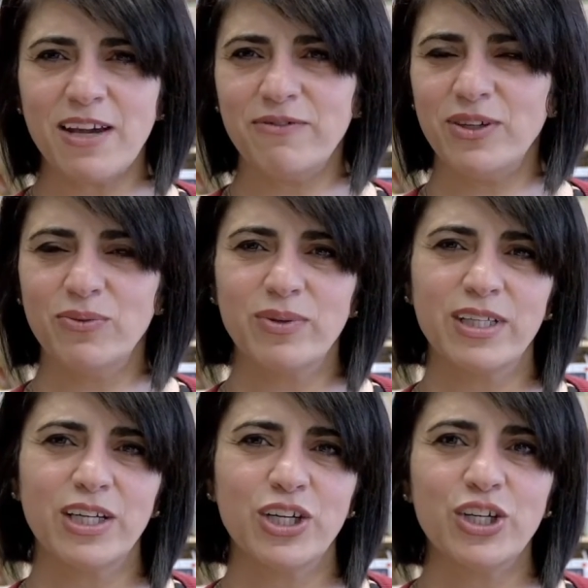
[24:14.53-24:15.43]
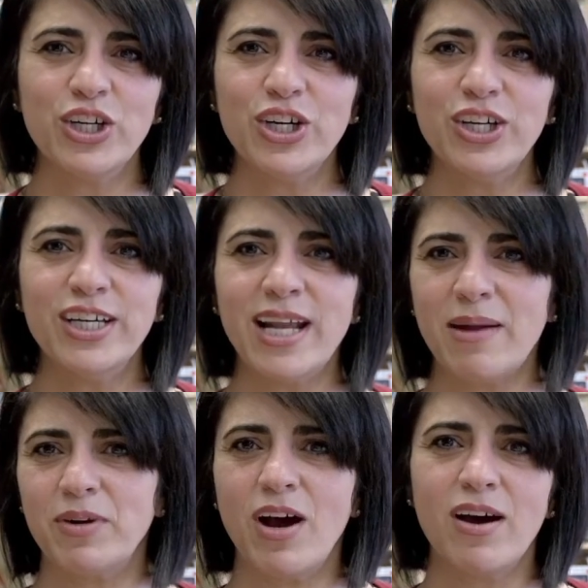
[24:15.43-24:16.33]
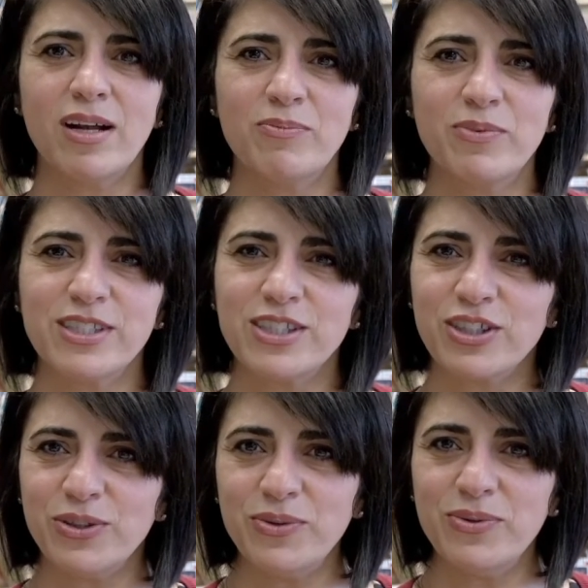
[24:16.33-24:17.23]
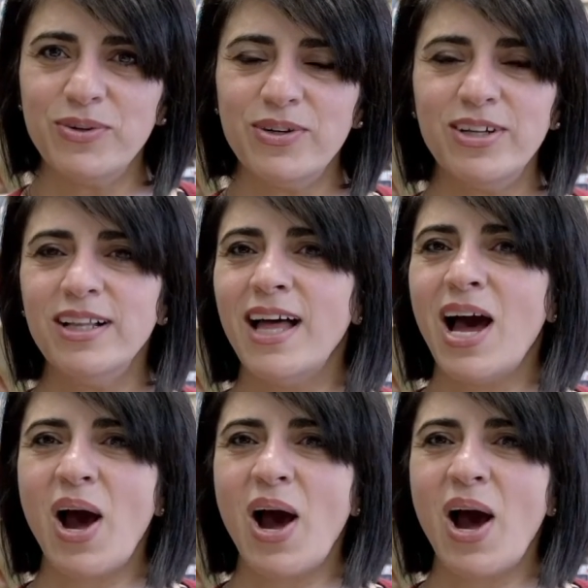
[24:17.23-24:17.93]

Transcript: I feel really good. I'm caught up with school.